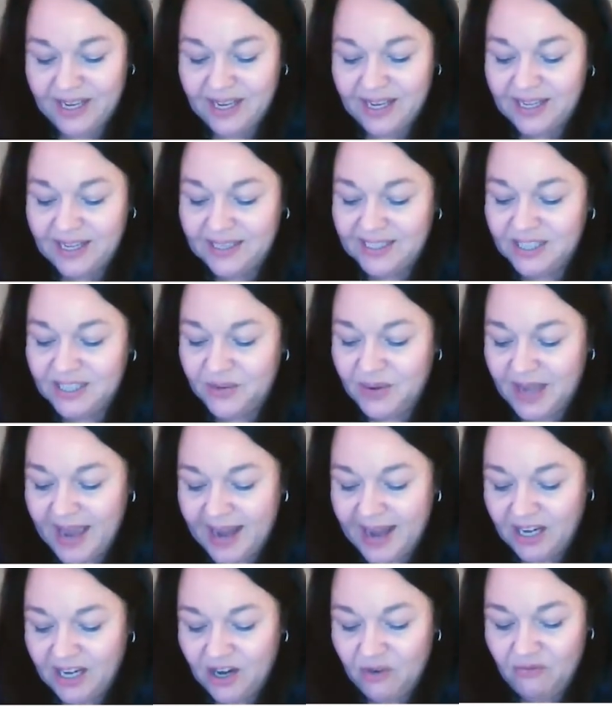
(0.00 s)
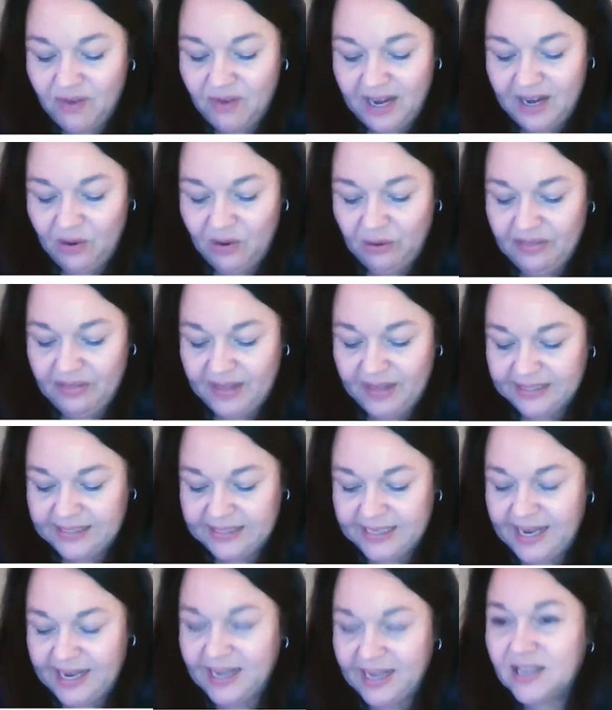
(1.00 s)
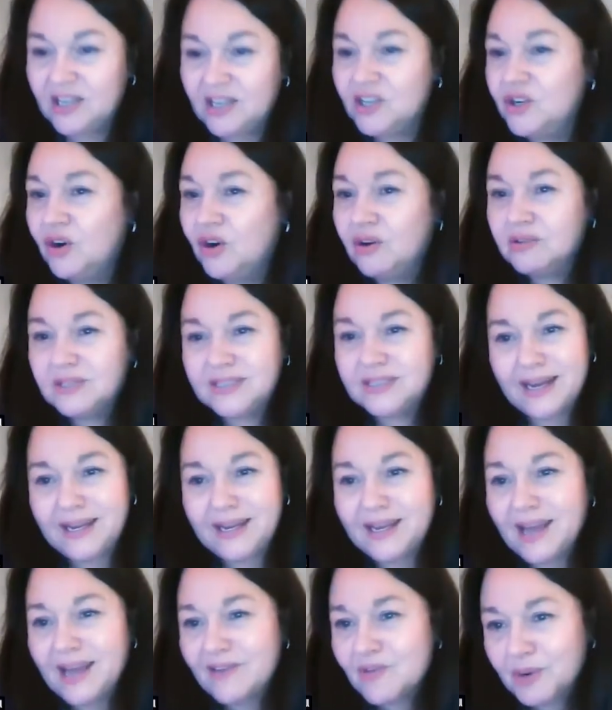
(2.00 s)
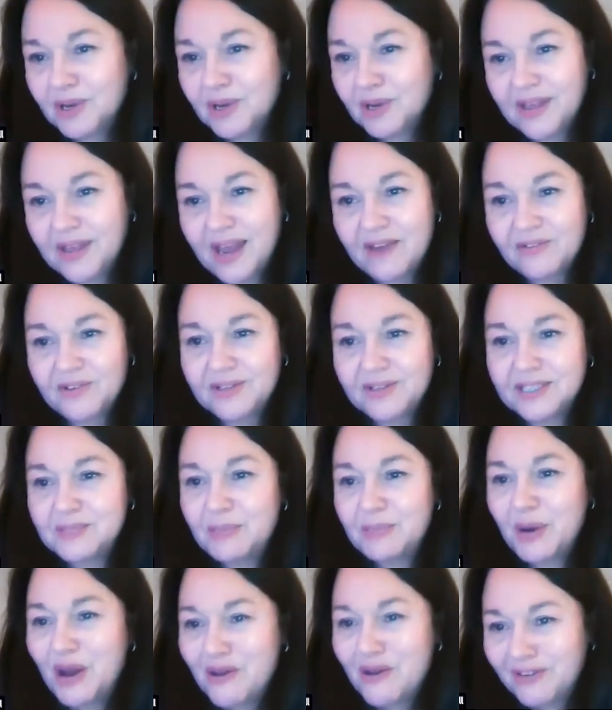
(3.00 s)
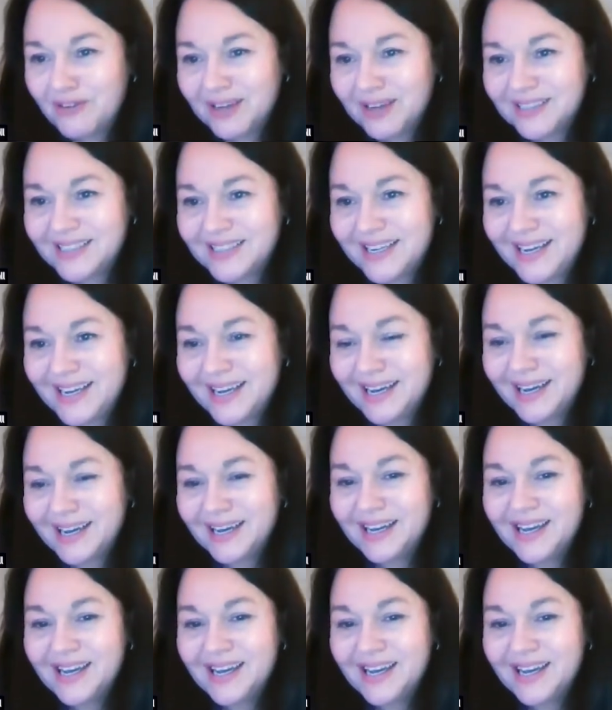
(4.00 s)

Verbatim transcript: So, again, you know, really authentic, not telling everybody that everything's perfect here.